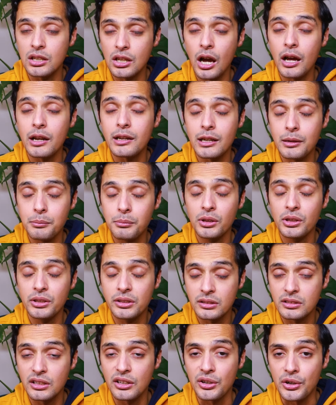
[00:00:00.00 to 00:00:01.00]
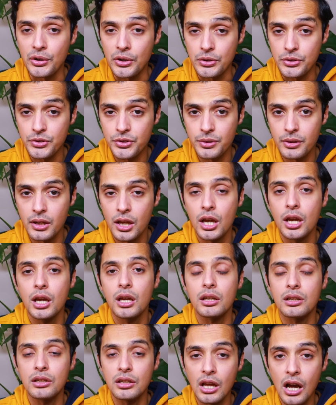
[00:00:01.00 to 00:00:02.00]
not in a million years.
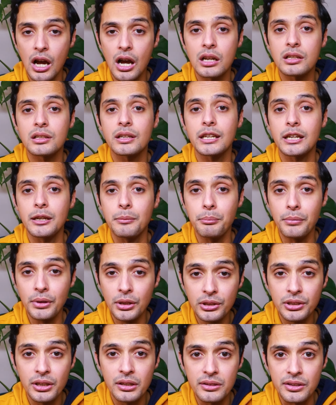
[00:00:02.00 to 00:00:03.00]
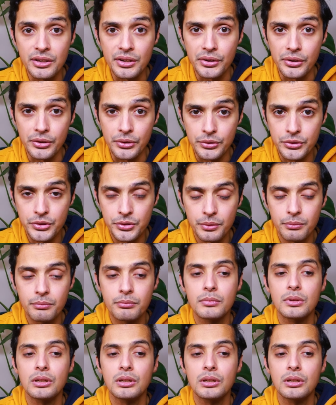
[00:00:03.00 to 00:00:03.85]
Not in a million years.